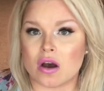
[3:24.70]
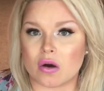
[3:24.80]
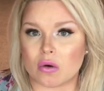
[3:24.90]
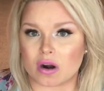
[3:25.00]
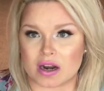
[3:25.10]

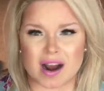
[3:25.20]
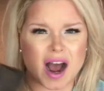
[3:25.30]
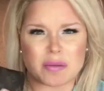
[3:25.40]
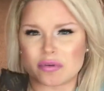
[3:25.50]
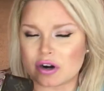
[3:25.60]
or an
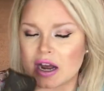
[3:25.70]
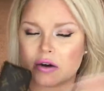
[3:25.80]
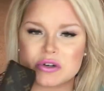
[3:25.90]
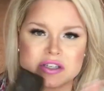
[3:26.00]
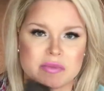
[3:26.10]
Empreinte
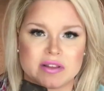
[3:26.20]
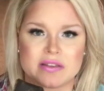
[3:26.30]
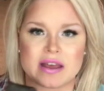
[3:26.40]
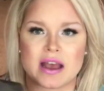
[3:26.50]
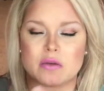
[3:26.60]
or something
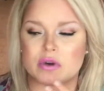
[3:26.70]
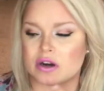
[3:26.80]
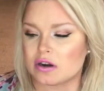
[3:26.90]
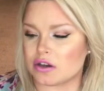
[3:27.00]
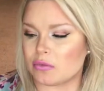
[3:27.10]
like that
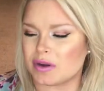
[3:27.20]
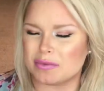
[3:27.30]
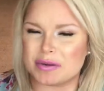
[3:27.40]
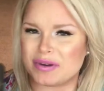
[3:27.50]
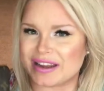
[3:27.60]
where you wouldn't
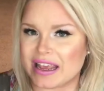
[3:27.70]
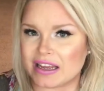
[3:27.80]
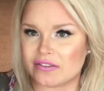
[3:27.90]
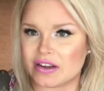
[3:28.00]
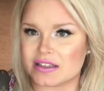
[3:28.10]
want to put
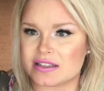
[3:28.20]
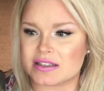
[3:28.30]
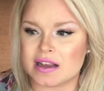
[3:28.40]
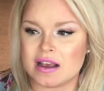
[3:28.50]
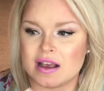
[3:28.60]
canvas